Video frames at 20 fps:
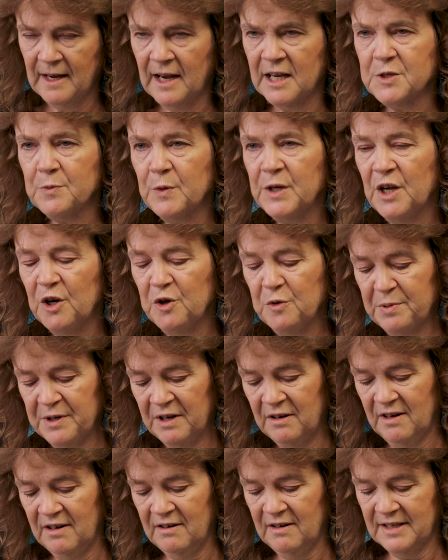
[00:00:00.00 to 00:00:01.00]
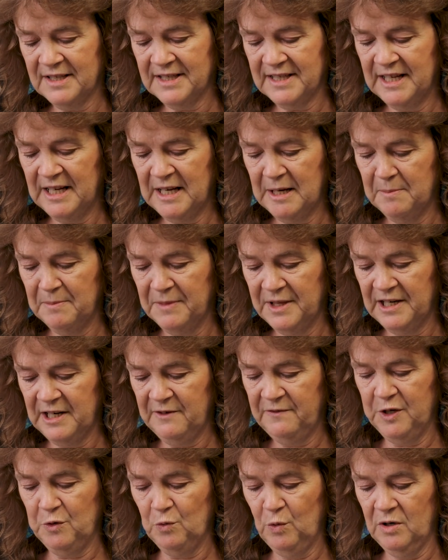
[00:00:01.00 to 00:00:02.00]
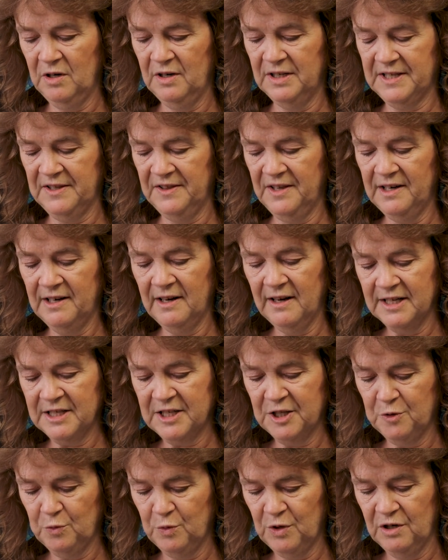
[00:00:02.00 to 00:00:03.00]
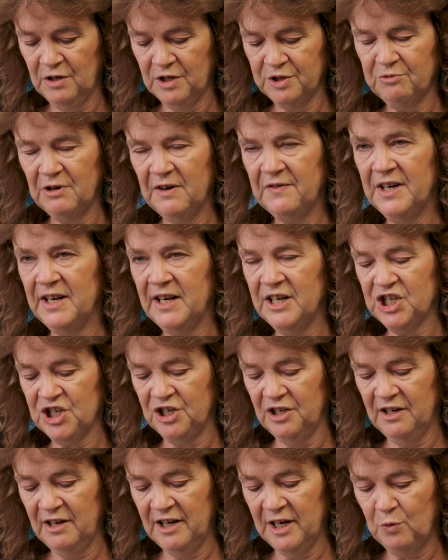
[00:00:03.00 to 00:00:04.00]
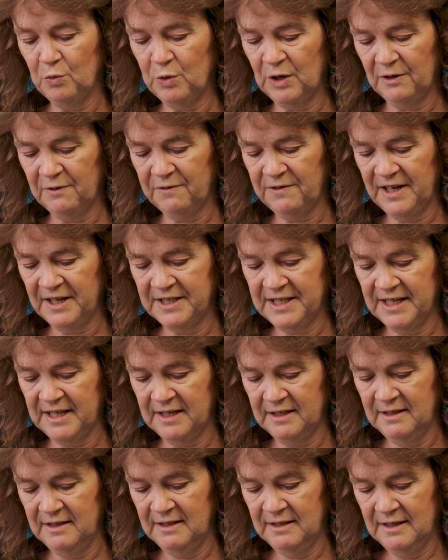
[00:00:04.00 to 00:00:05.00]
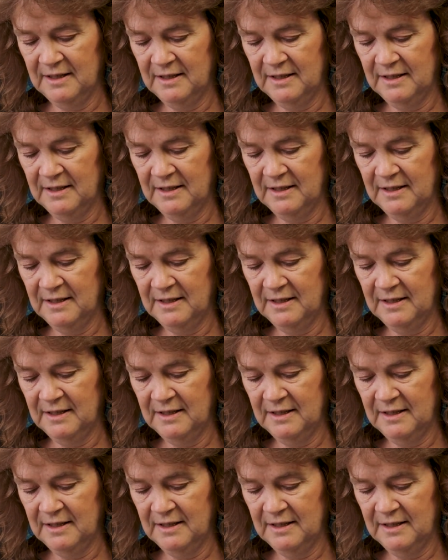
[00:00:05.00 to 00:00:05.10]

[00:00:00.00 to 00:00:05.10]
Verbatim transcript: As we open our hearts to him, the living word and the light of the world, revelation light will flood in.